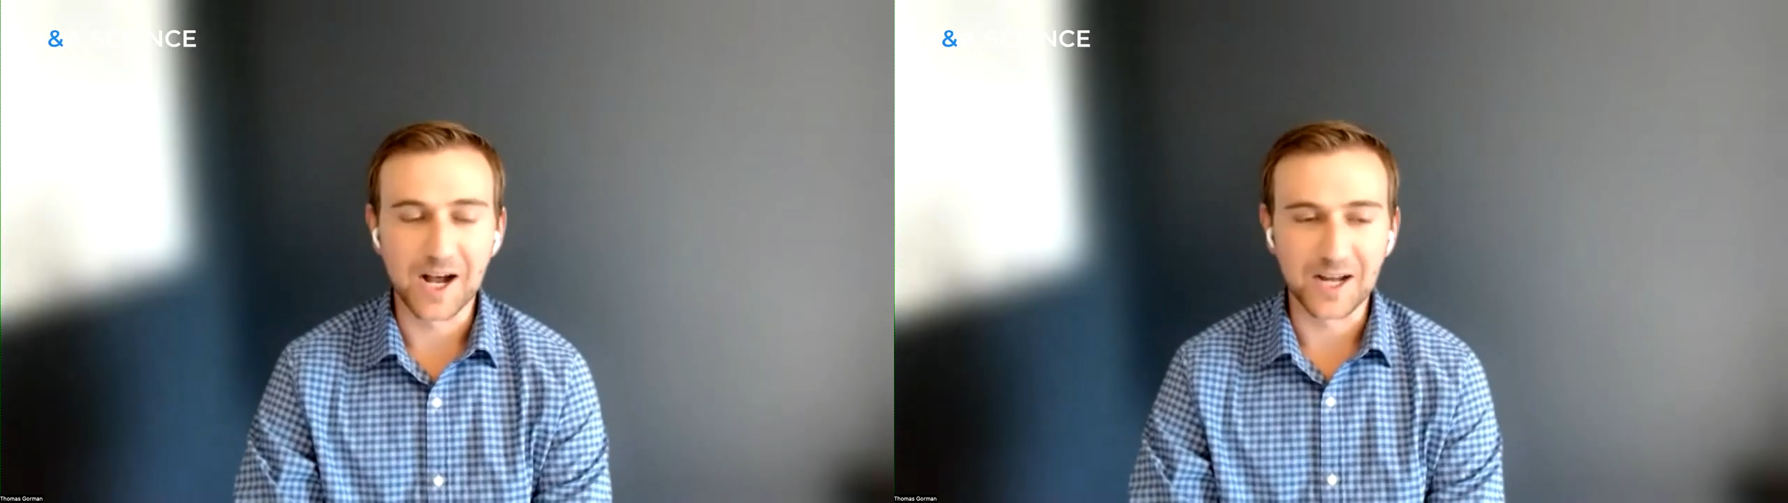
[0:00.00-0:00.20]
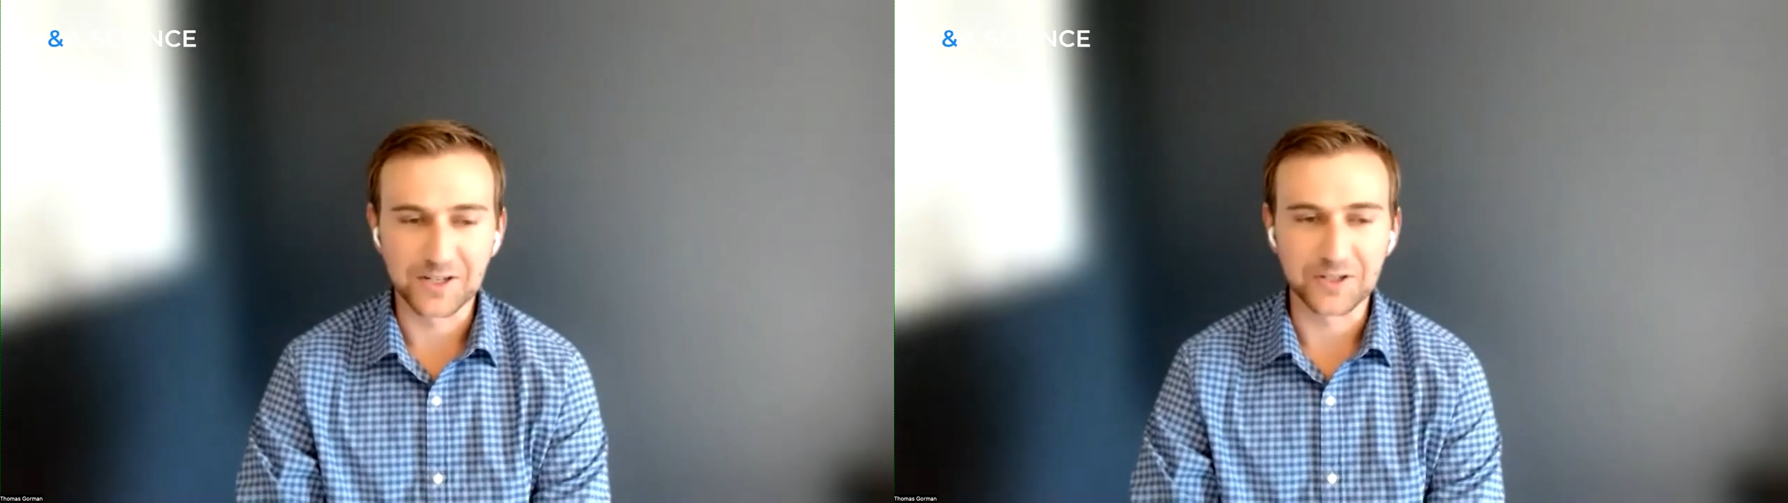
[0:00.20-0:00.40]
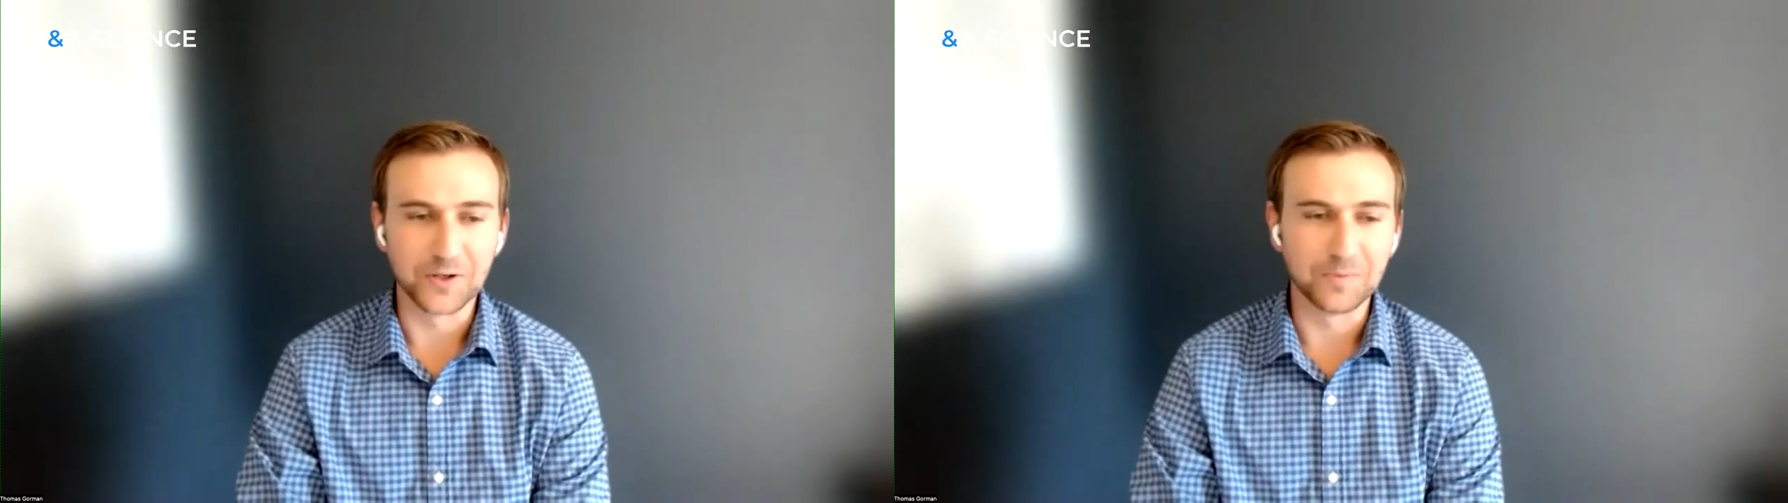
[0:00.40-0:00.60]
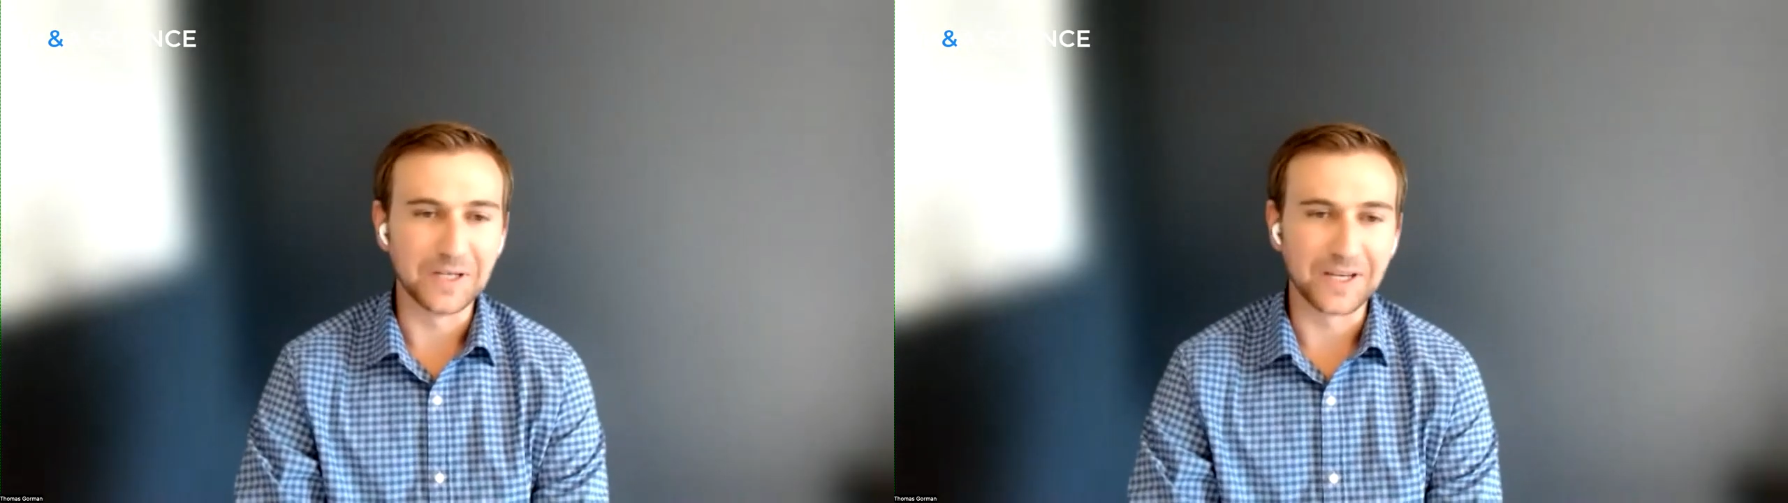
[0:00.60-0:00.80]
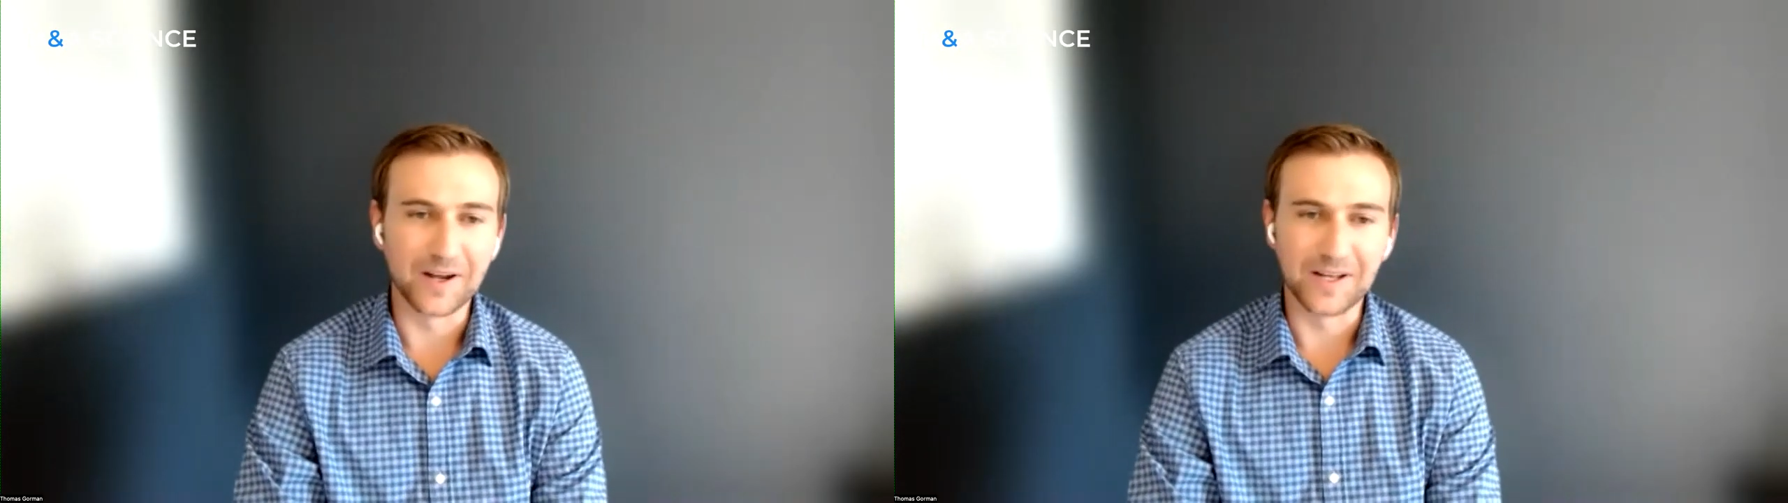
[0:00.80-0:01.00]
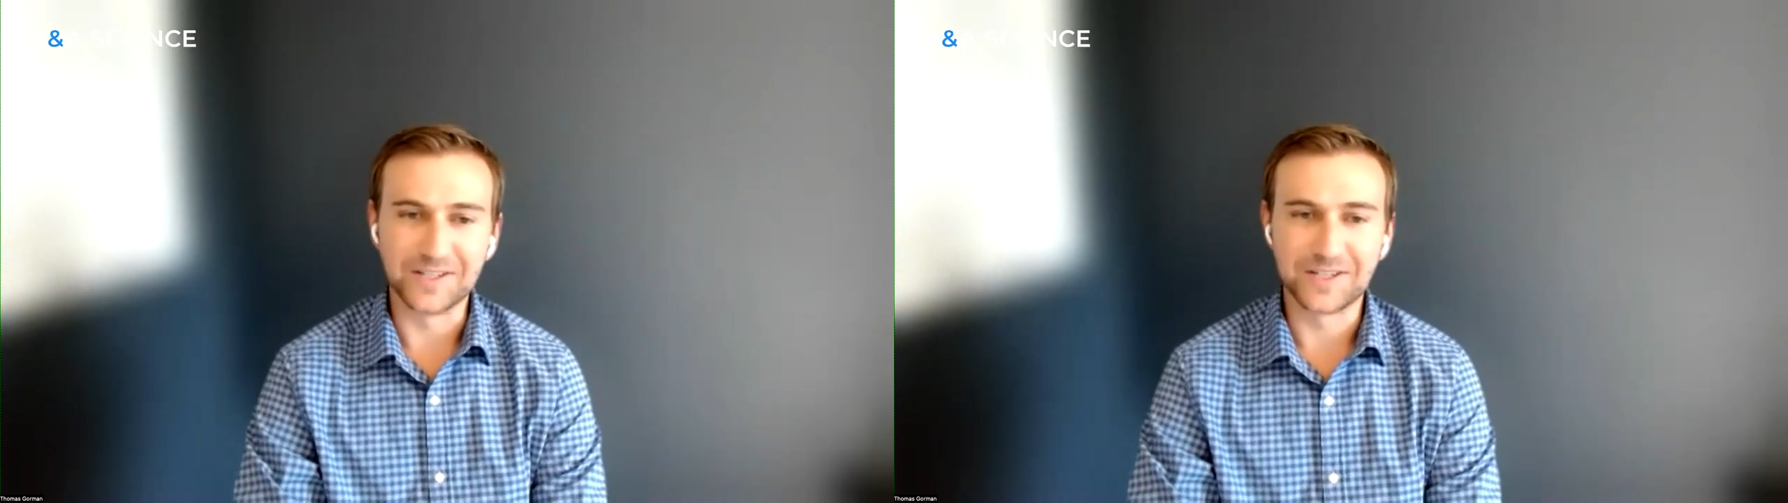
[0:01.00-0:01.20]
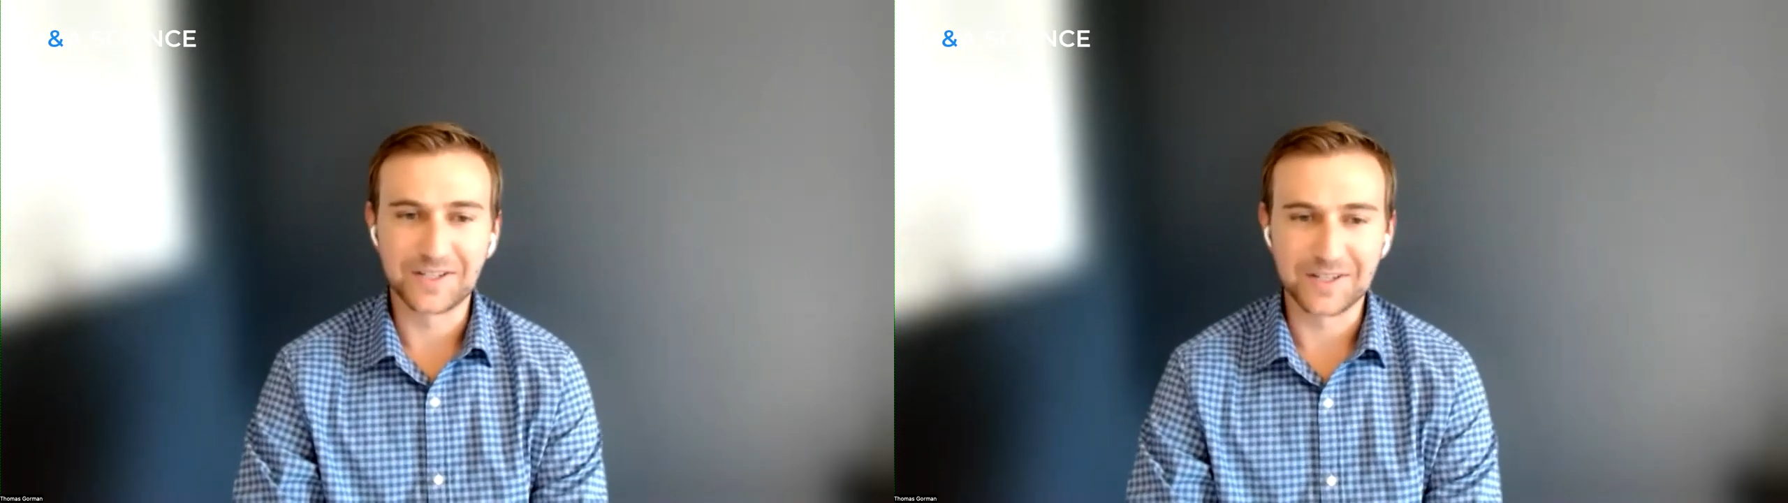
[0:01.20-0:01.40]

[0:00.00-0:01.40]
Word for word: hostile because